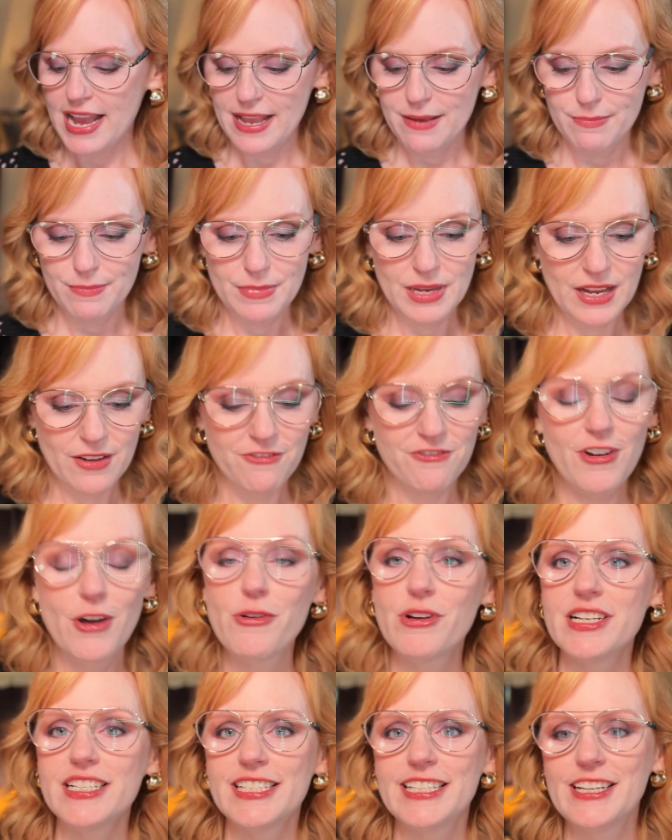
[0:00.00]
am
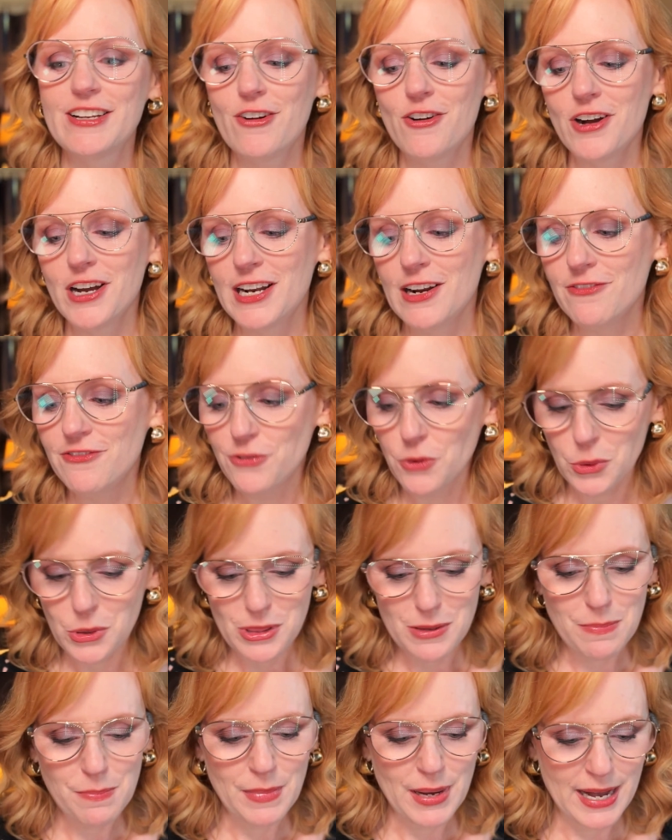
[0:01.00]
focusing on for
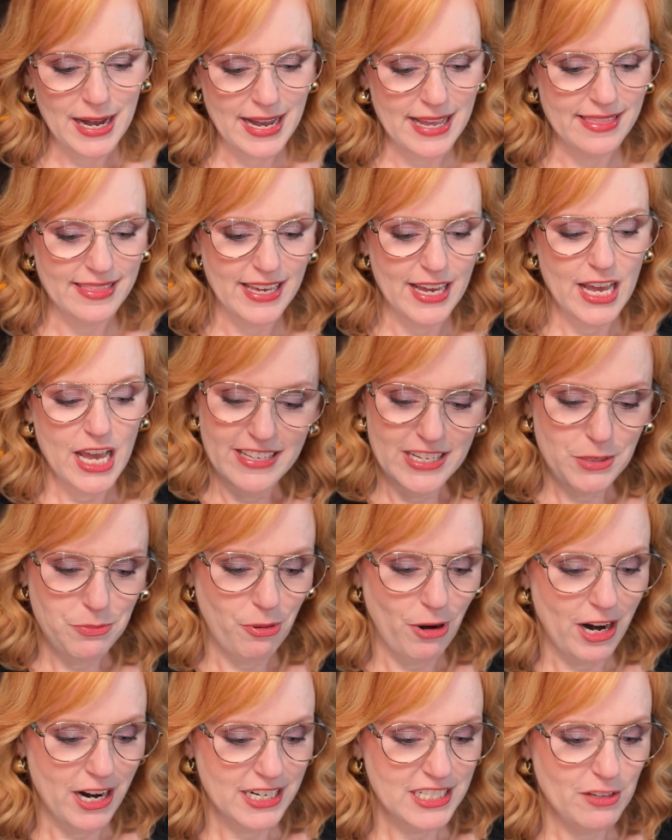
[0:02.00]
the month. These
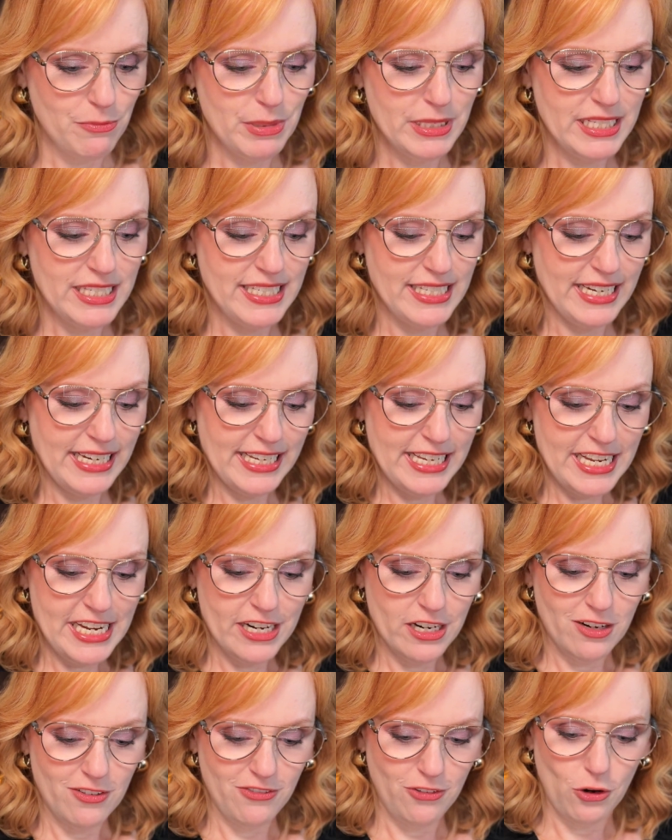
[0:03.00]
products have been sitting
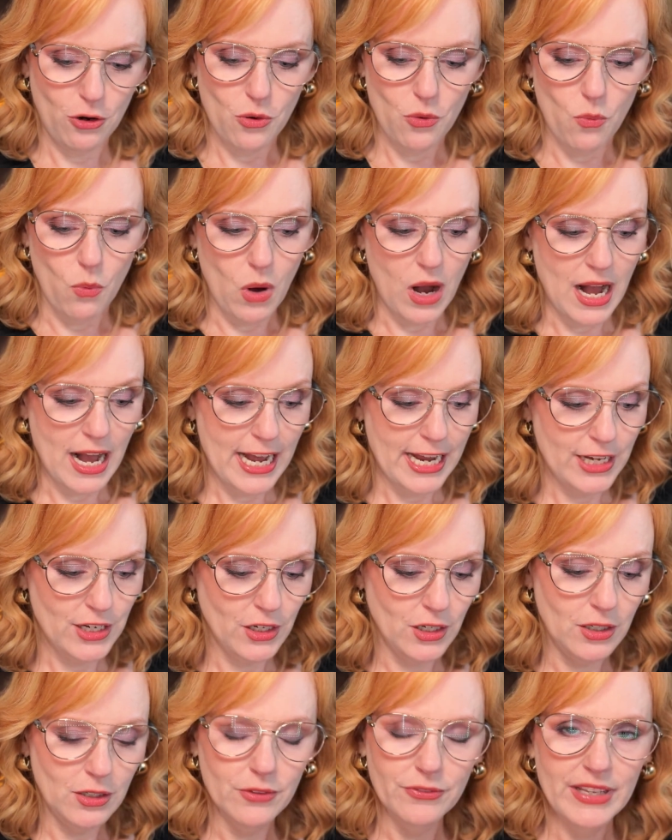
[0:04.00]
here for a
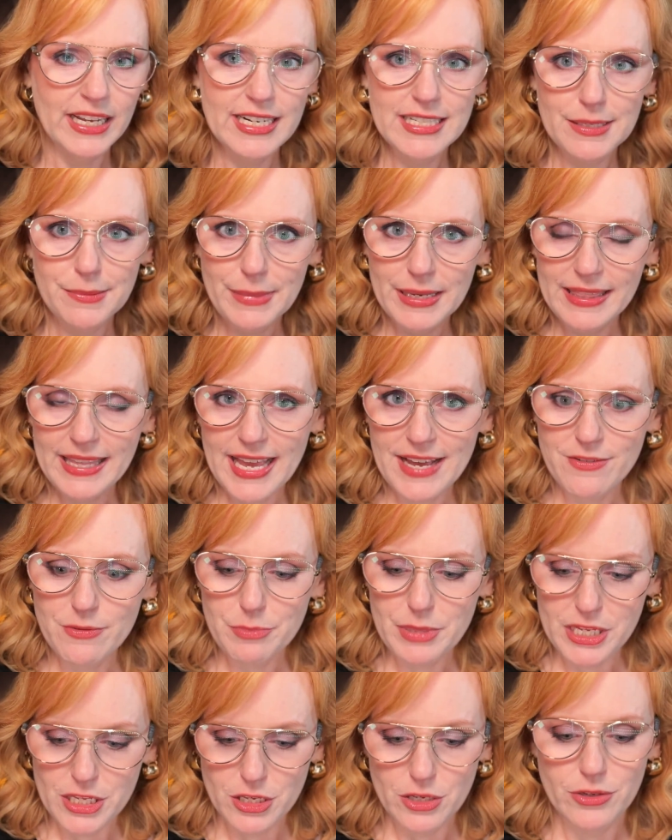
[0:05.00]
while. That doesn't mean they haven't
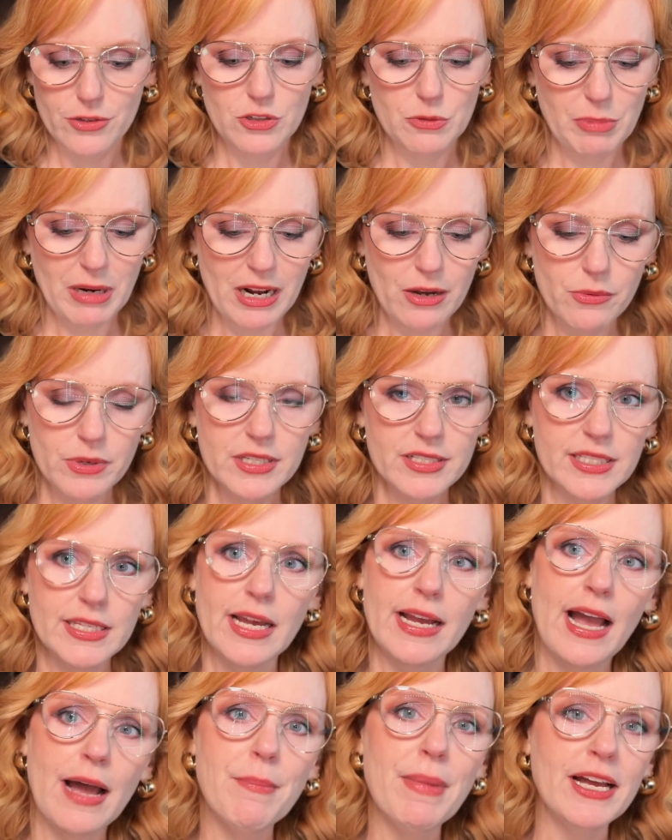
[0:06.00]
been used, but I will
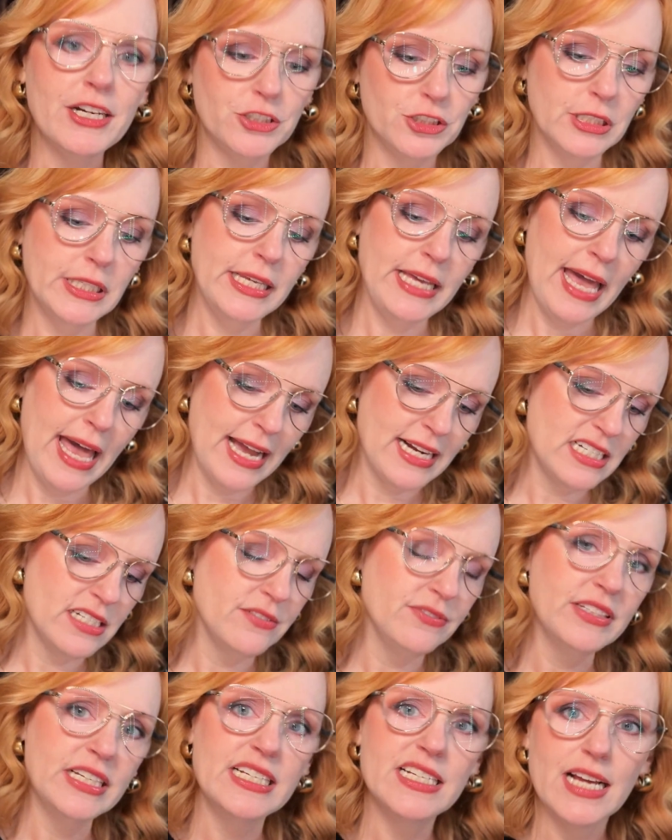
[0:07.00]
say I'm actually
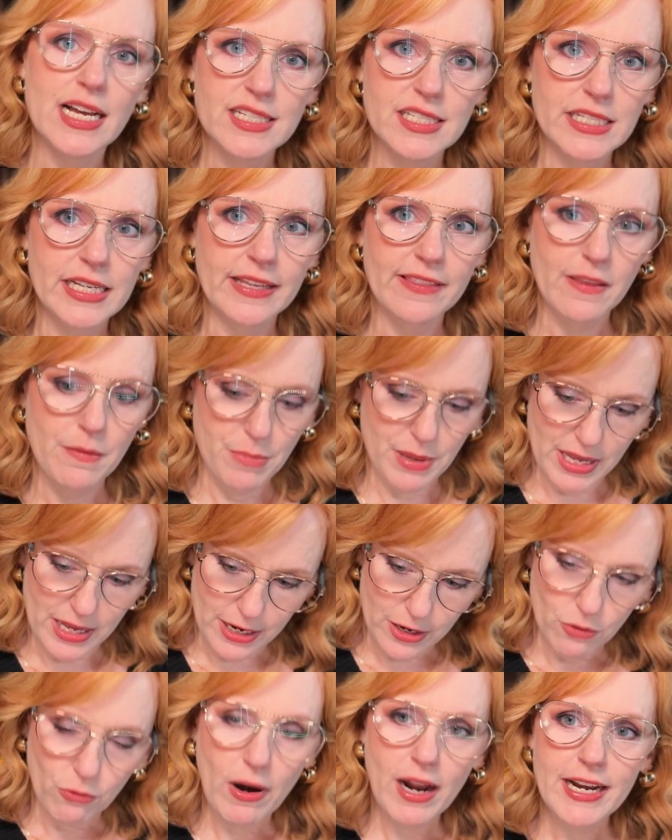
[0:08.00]
actively dusting the
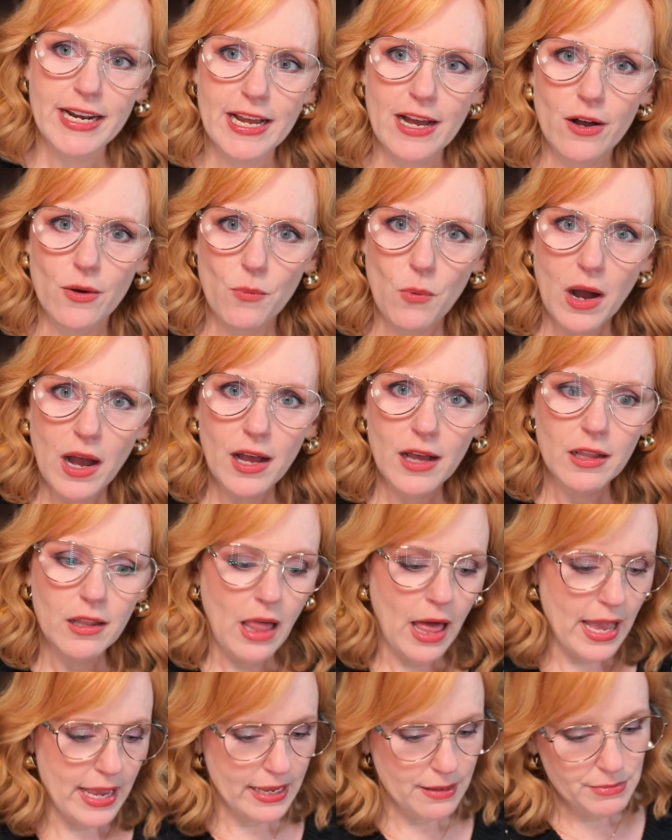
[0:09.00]
bin right now while
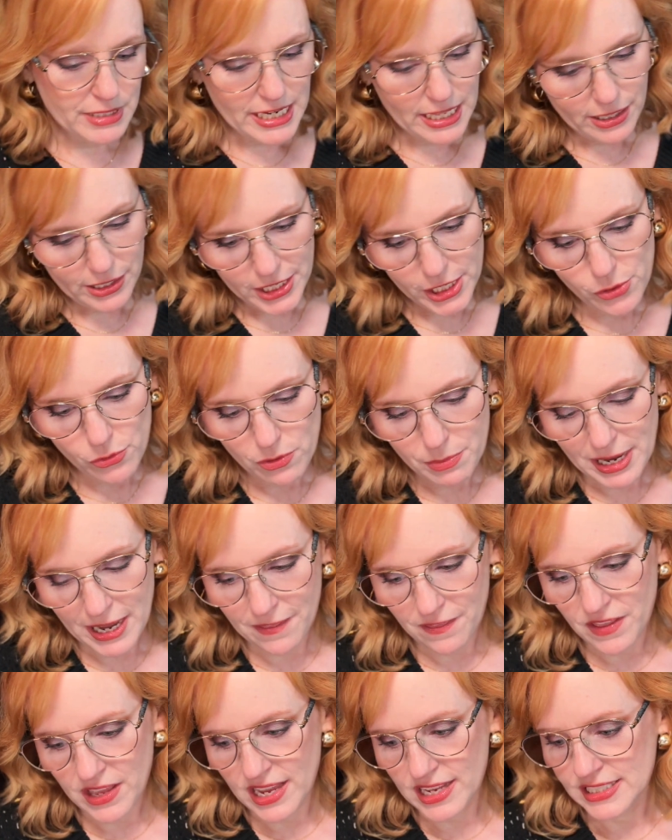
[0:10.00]
I am telling you
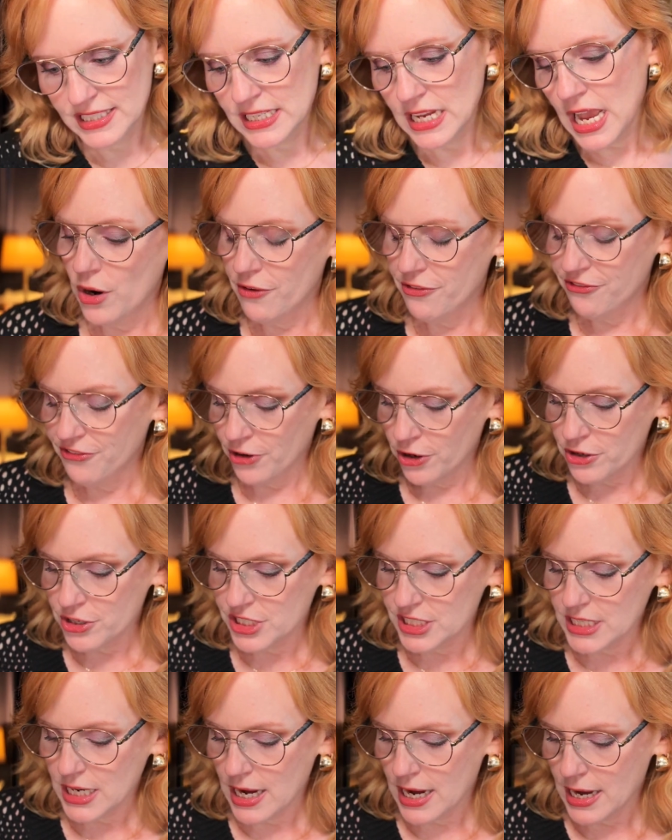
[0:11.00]
about this.
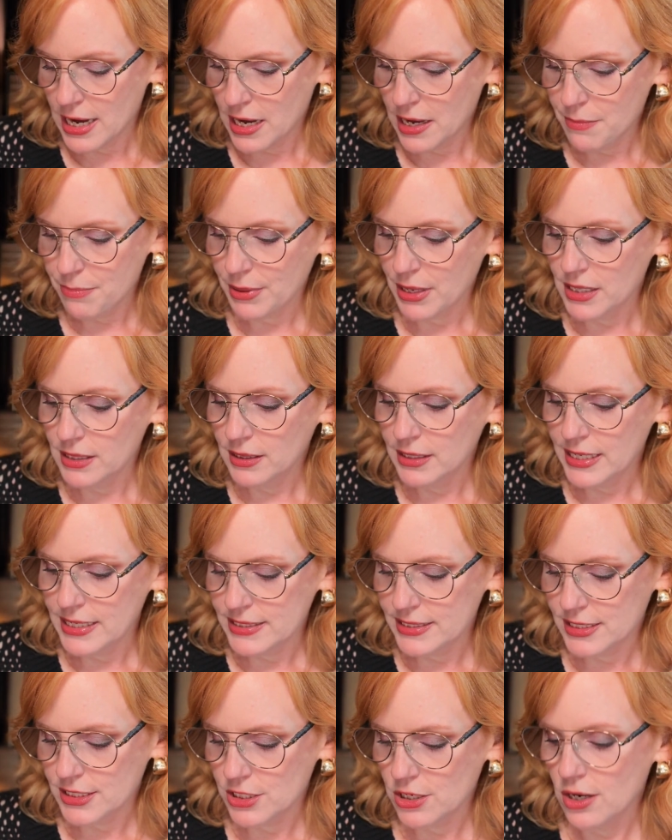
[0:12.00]
First up,
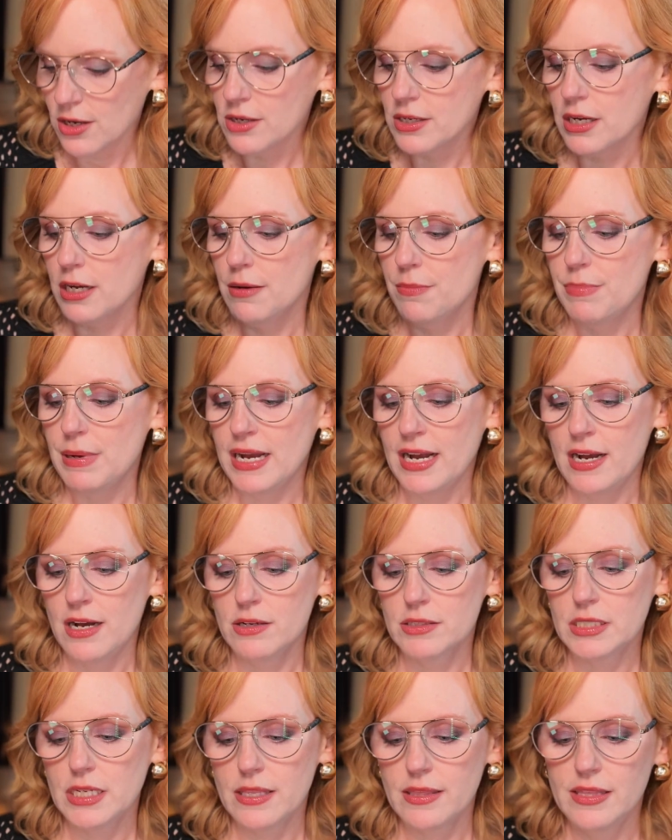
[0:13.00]
let's talk
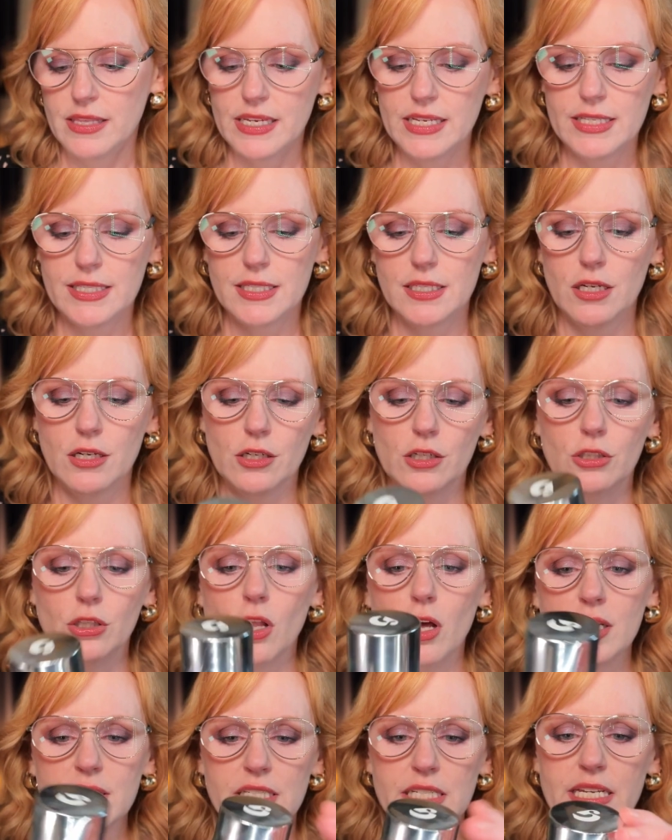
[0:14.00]
about this
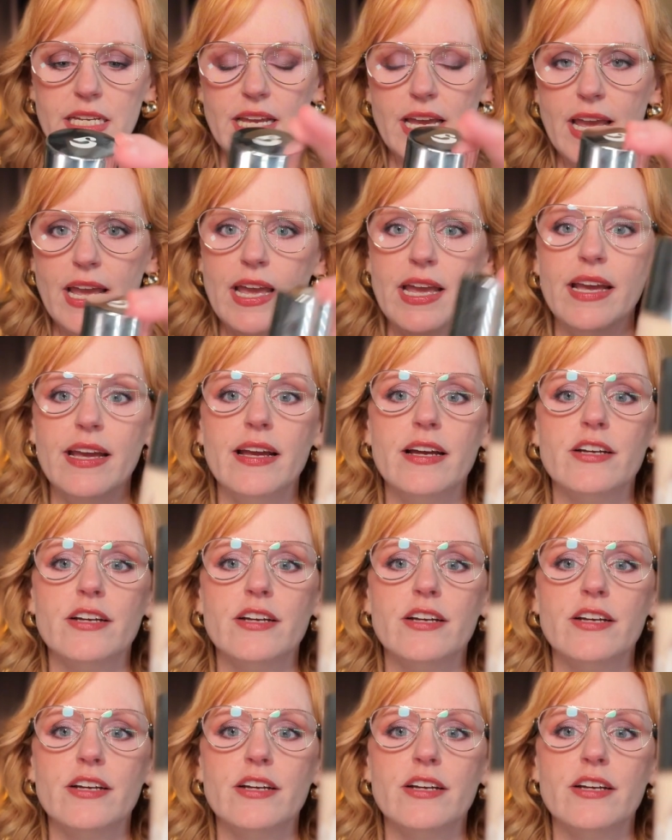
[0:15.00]
Glossier